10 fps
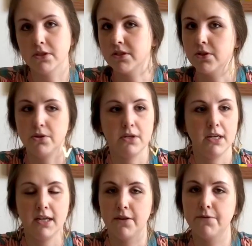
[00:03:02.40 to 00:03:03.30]
so you can
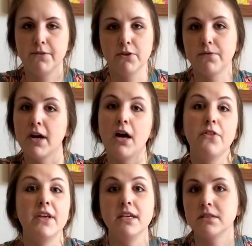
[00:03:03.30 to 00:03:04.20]
get a feel for how
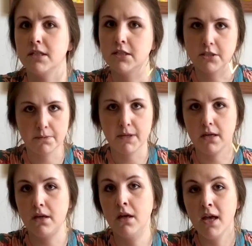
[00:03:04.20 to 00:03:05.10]
things need to be
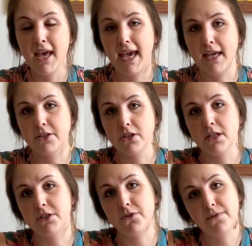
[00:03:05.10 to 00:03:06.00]
handled as
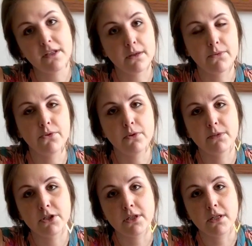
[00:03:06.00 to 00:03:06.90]
you feed them through the
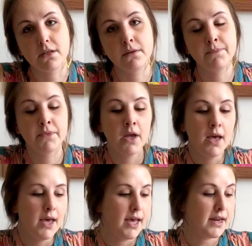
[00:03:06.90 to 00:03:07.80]
machine.
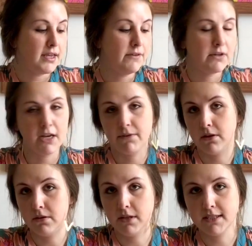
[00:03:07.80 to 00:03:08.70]
And I even have a
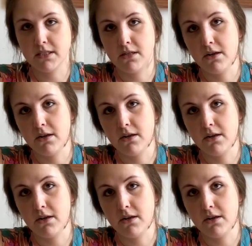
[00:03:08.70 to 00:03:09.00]
little lesson on